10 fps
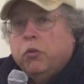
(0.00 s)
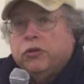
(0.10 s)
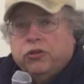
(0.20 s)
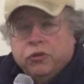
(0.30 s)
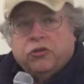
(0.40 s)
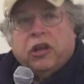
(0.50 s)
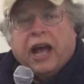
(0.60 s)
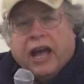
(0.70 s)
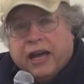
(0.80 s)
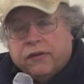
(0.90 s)
were due
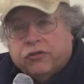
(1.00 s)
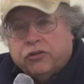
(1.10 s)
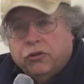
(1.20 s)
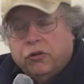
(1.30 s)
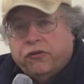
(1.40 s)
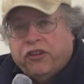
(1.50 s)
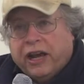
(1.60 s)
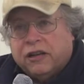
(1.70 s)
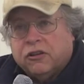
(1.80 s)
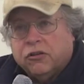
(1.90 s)
to out of school
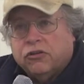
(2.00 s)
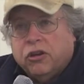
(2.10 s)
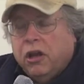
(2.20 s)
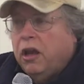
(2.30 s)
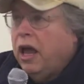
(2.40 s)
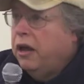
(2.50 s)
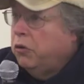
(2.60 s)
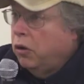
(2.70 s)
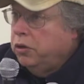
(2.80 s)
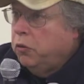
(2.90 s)
factors
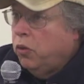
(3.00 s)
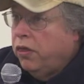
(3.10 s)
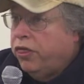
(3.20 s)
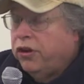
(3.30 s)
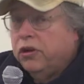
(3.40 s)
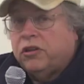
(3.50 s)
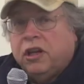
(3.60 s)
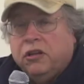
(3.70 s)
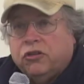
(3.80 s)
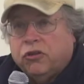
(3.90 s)
and only one third to
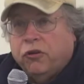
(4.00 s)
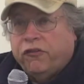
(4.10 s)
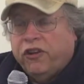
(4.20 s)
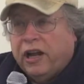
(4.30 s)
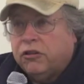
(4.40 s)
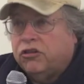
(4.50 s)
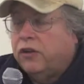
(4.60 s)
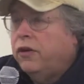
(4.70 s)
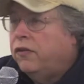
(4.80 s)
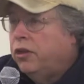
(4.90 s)
in school factors.
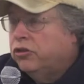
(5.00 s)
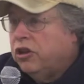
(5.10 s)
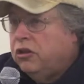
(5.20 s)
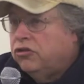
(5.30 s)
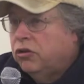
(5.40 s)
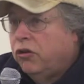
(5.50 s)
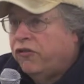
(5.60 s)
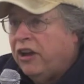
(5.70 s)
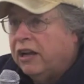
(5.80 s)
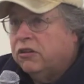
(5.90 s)
Now, of those in school
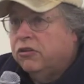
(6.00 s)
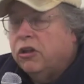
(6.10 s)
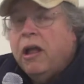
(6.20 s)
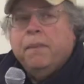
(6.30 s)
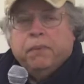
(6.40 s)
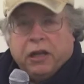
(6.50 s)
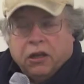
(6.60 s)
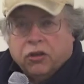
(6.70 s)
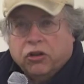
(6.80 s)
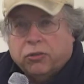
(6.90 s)
factors, many
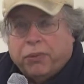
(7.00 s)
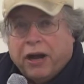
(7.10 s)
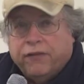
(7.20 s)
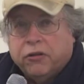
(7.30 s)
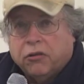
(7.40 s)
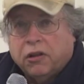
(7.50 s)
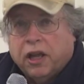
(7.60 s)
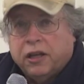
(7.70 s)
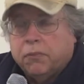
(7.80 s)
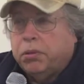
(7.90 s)
of those are poverty
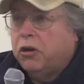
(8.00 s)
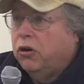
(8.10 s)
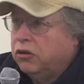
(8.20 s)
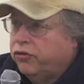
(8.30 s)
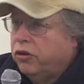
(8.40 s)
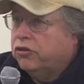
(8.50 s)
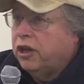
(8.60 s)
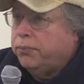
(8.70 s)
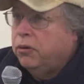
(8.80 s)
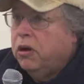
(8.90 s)
related because, for
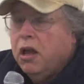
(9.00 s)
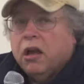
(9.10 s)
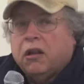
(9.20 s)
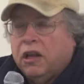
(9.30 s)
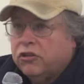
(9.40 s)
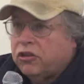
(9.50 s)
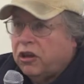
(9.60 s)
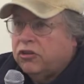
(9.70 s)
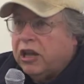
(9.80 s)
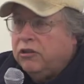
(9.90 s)
example, class
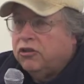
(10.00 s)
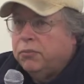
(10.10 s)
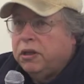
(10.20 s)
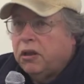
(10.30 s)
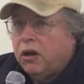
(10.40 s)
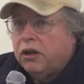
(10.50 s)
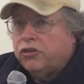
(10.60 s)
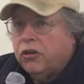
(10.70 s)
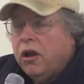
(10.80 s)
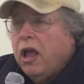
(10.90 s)
size tends to be
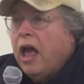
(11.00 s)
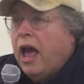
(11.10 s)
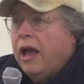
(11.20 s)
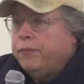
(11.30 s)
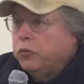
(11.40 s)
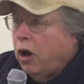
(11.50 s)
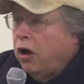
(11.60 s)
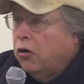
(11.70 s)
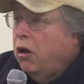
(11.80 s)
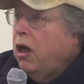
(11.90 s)
larger and,
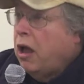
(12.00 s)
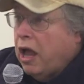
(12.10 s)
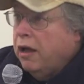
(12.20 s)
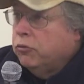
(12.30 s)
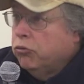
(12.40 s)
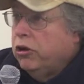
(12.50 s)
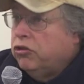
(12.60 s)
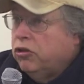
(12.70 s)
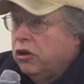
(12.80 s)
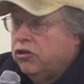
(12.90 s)
uh, and
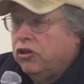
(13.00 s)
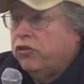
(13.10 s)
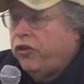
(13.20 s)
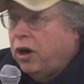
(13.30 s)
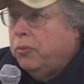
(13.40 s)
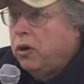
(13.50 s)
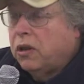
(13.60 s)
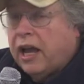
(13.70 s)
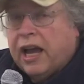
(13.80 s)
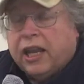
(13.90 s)
resources far more
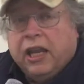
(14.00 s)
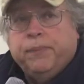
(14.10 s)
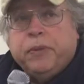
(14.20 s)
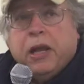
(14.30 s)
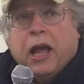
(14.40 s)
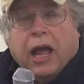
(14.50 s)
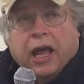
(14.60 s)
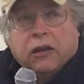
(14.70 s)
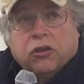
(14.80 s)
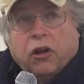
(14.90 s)
lacking
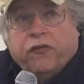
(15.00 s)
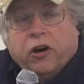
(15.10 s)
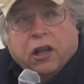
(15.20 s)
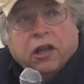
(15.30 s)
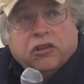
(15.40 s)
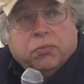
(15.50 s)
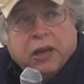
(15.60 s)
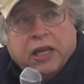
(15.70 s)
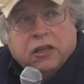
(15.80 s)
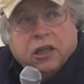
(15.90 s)
and uh, far less
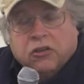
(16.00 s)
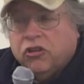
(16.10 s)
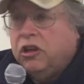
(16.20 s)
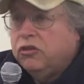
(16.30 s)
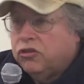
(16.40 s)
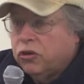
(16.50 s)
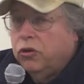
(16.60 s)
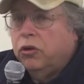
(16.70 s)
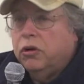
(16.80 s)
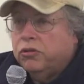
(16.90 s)
maintenance in
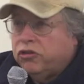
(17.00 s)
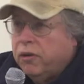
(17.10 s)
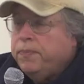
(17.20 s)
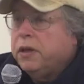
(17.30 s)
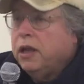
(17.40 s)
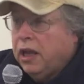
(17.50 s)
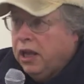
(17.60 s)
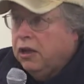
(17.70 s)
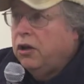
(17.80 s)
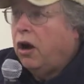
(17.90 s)
schools
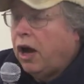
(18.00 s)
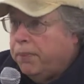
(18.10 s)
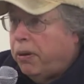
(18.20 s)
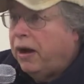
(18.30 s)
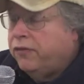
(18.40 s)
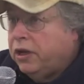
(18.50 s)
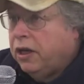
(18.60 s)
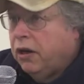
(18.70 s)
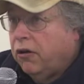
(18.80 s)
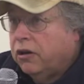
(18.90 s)
in high
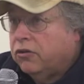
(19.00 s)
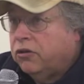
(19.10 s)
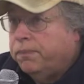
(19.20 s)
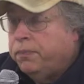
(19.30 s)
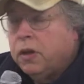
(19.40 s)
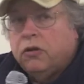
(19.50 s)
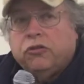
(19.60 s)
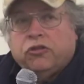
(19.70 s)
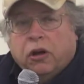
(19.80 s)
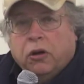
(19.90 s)
poverty areas.
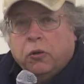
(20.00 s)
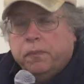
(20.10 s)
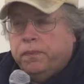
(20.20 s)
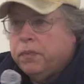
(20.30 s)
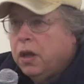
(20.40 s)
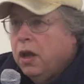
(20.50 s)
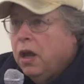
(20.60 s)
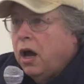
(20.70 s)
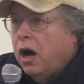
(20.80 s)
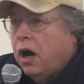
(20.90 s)
So,
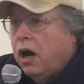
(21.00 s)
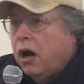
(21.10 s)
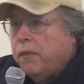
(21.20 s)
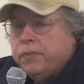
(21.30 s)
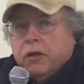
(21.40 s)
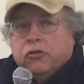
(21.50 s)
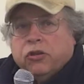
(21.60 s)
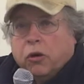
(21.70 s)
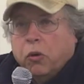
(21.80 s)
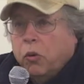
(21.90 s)
uh,
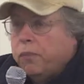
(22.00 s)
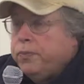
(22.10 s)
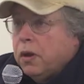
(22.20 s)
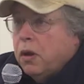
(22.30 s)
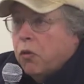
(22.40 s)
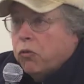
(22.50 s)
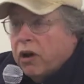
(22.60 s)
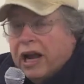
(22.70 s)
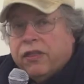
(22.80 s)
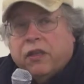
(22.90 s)
so
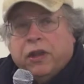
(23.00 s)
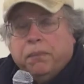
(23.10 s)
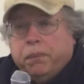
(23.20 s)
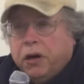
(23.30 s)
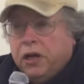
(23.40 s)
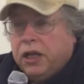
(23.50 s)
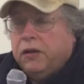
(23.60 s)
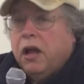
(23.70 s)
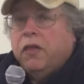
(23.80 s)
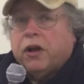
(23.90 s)
rather than
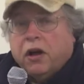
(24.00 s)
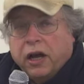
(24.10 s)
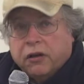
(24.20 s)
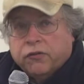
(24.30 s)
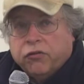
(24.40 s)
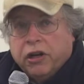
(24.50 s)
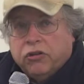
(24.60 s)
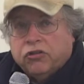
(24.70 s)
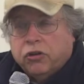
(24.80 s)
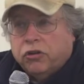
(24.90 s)
putting the kind of
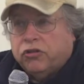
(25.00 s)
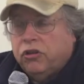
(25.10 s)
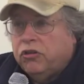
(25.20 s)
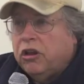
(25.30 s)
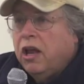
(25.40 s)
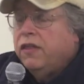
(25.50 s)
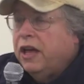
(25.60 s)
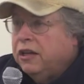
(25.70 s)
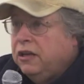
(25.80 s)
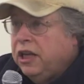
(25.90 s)
resources
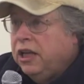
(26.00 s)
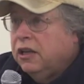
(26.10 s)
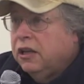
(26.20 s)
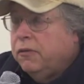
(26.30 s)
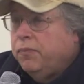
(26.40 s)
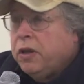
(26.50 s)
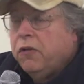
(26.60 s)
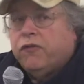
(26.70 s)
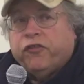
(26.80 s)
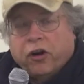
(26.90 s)
that are needed
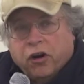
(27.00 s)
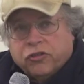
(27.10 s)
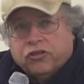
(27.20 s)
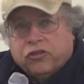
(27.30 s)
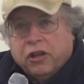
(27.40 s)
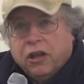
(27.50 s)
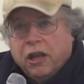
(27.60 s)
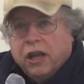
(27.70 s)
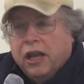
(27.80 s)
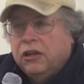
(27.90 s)
first
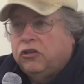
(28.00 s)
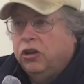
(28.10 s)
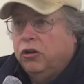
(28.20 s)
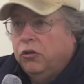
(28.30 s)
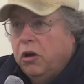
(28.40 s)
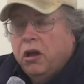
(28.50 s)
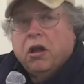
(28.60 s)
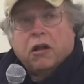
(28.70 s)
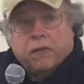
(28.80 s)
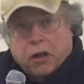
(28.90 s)
into
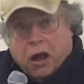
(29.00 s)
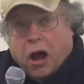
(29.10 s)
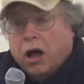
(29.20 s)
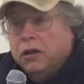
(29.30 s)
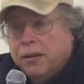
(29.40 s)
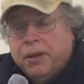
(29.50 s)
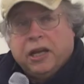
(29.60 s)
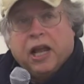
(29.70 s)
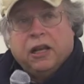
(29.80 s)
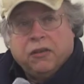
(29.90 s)

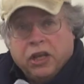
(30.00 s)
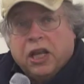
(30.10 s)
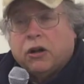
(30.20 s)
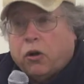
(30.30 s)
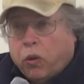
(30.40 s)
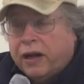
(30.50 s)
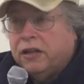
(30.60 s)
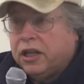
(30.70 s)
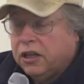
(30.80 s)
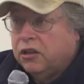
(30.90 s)
eliminating the
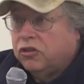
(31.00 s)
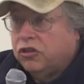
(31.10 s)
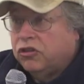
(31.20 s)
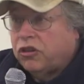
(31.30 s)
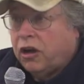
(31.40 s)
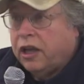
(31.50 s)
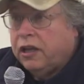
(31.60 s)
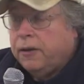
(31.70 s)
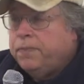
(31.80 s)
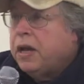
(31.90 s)
inequality in this
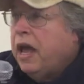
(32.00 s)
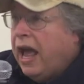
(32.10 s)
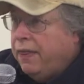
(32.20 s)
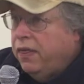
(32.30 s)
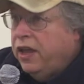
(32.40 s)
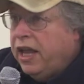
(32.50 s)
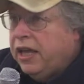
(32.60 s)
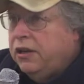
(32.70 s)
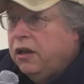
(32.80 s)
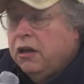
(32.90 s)
society, and
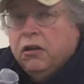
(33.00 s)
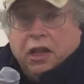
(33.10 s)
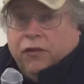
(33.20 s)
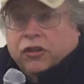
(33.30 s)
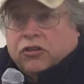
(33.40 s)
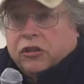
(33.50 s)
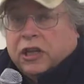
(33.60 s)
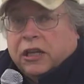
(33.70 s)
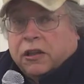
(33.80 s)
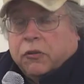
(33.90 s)
then even to
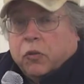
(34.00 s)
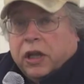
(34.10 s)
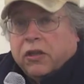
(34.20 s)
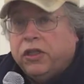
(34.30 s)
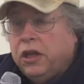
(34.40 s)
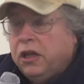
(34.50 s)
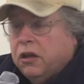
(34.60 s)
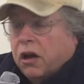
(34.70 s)
dealing with the,